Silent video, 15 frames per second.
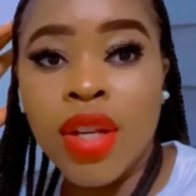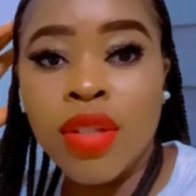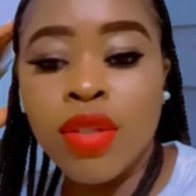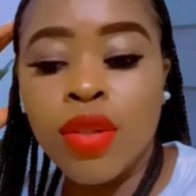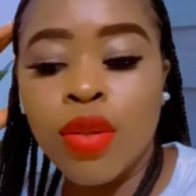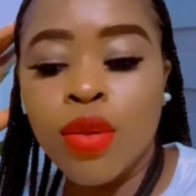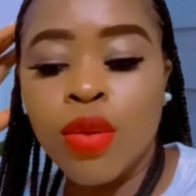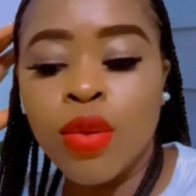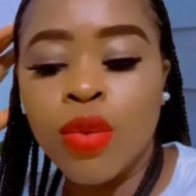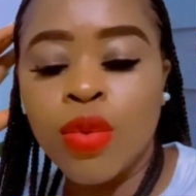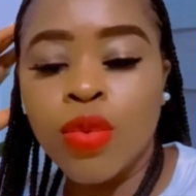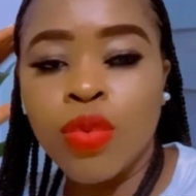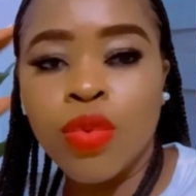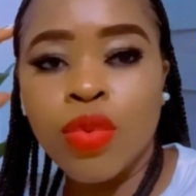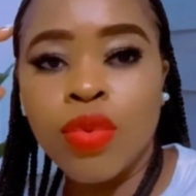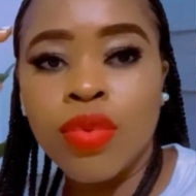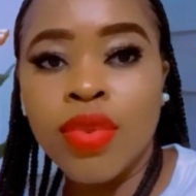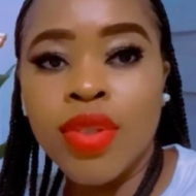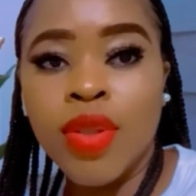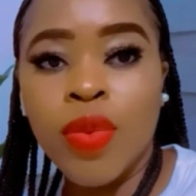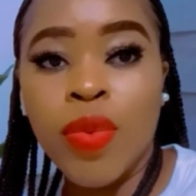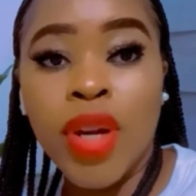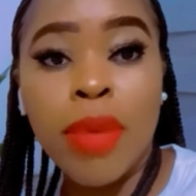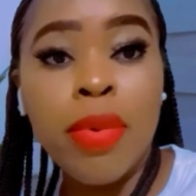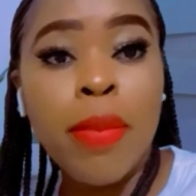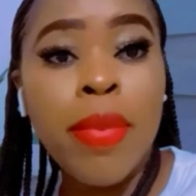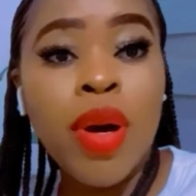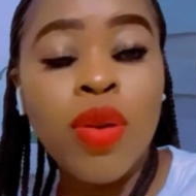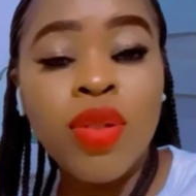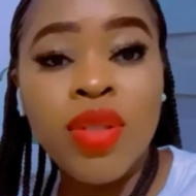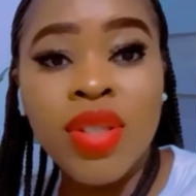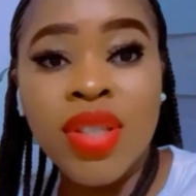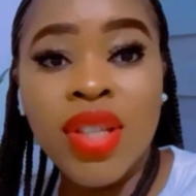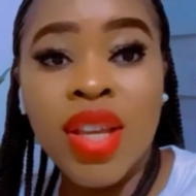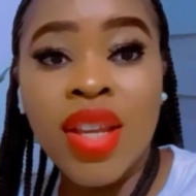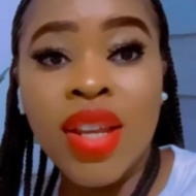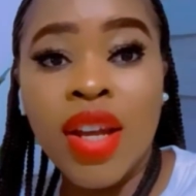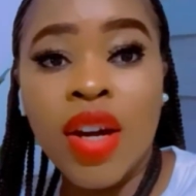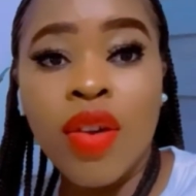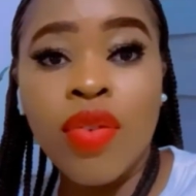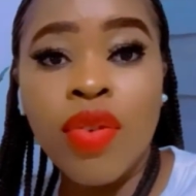So what I'm about to say now